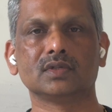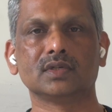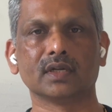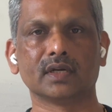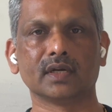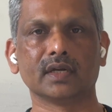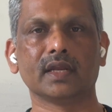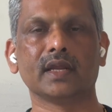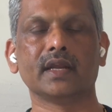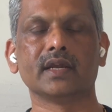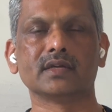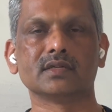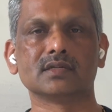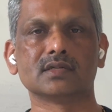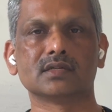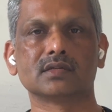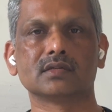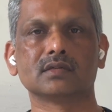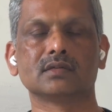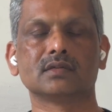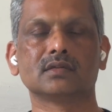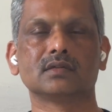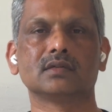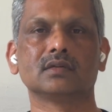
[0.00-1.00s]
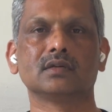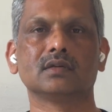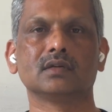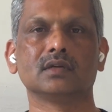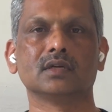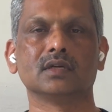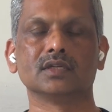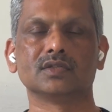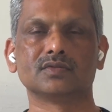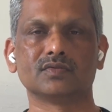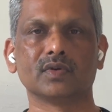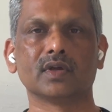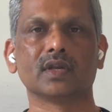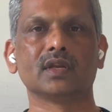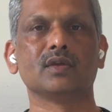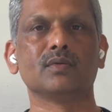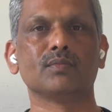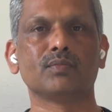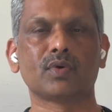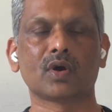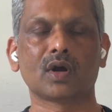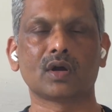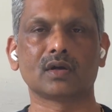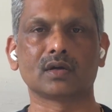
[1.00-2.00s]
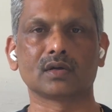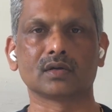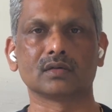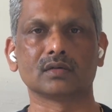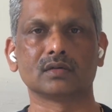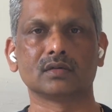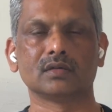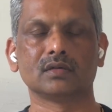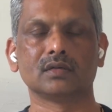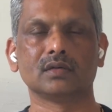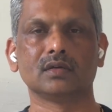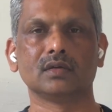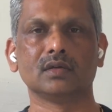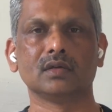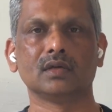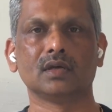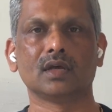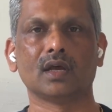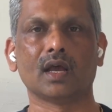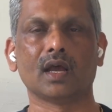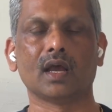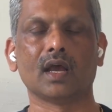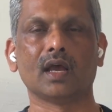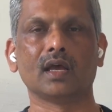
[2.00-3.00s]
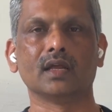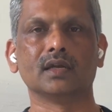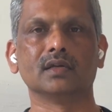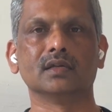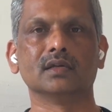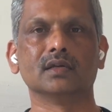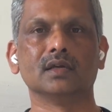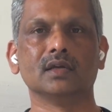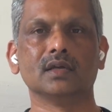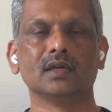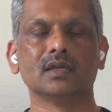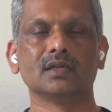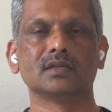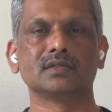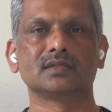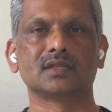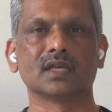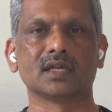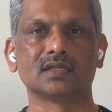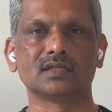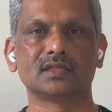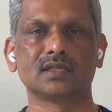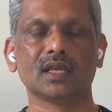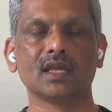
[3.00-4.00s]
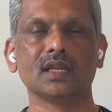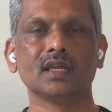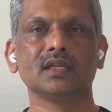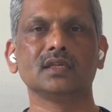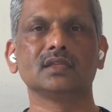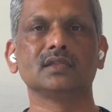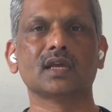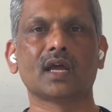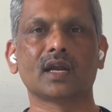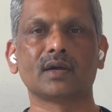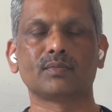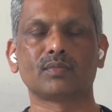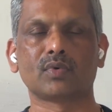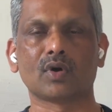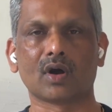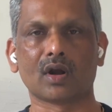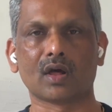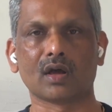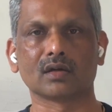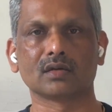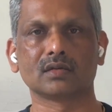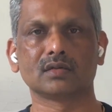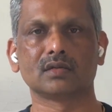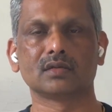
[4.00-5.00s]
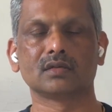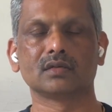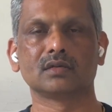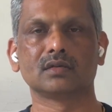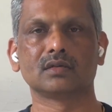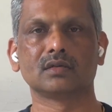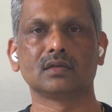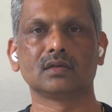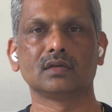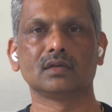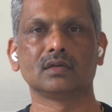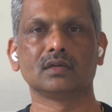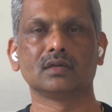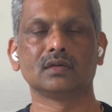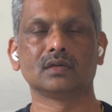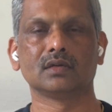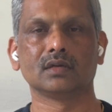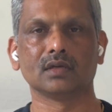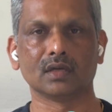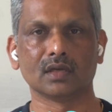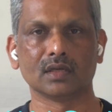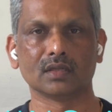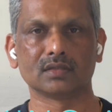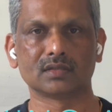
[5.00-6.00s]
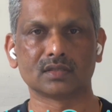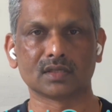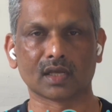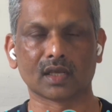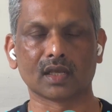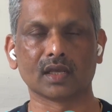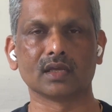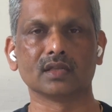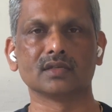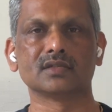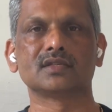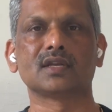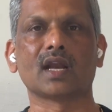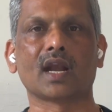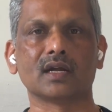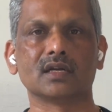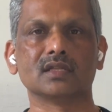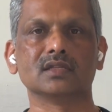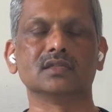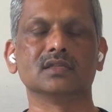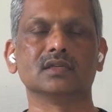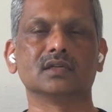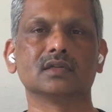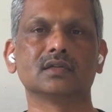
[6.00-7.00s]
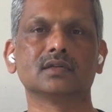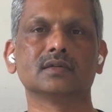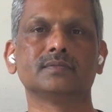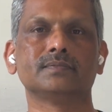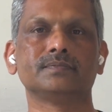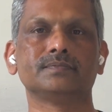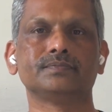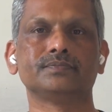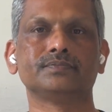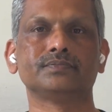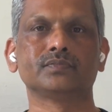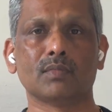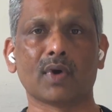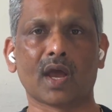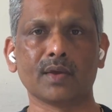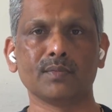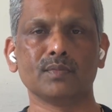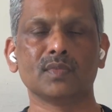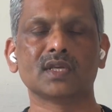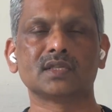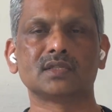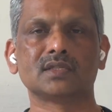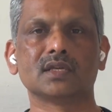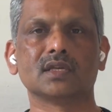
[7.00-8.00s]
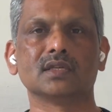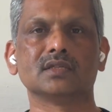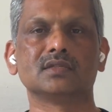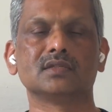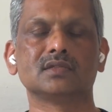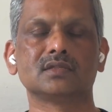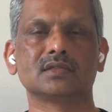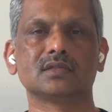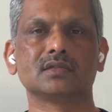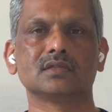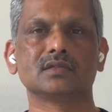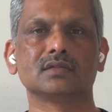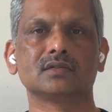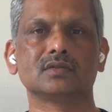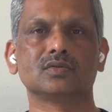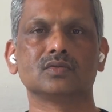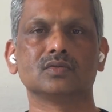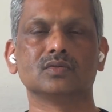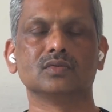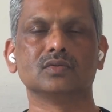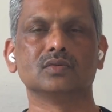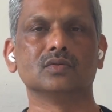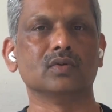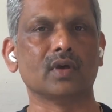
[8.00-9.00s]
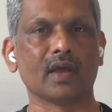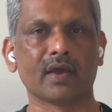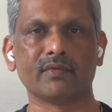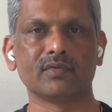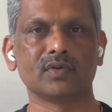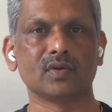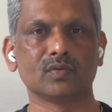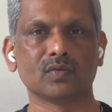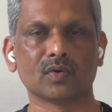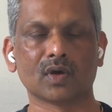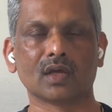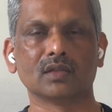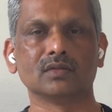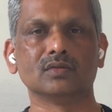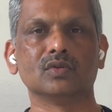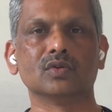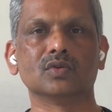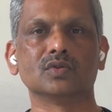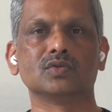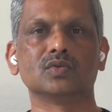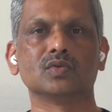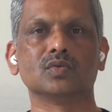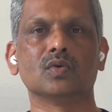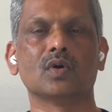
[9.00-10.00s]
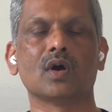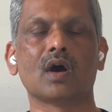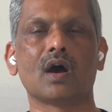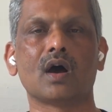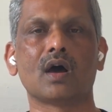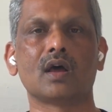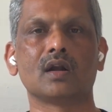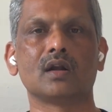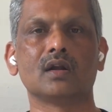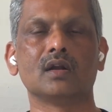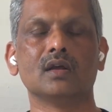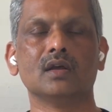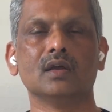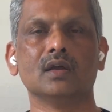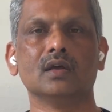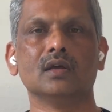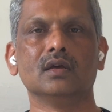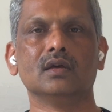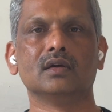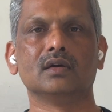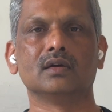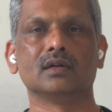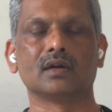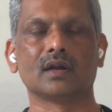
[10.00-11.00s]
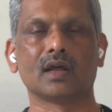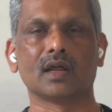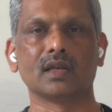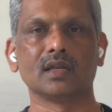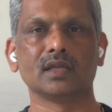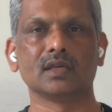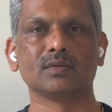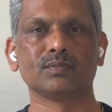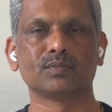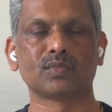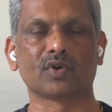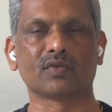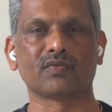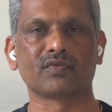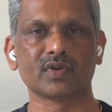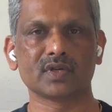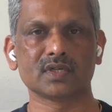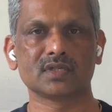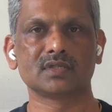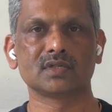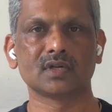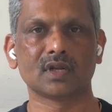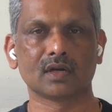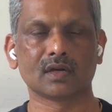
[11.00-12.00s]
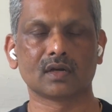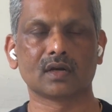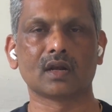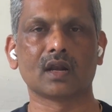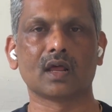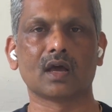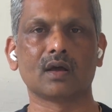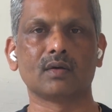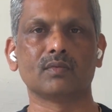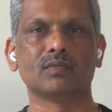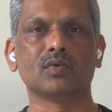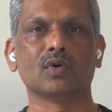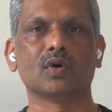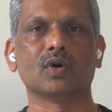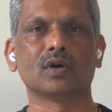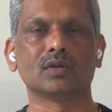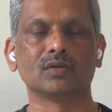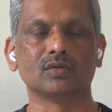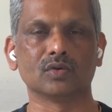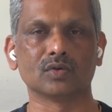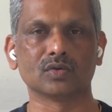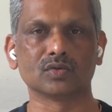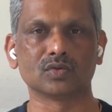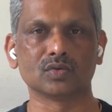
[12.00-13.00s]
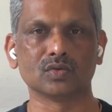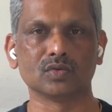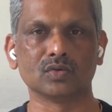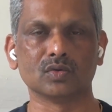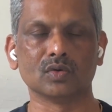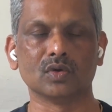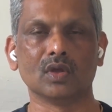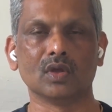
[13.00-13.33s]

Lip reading: create is very important, and sustaining that product is again strategic. My message to everyone, those who are running professional club or those who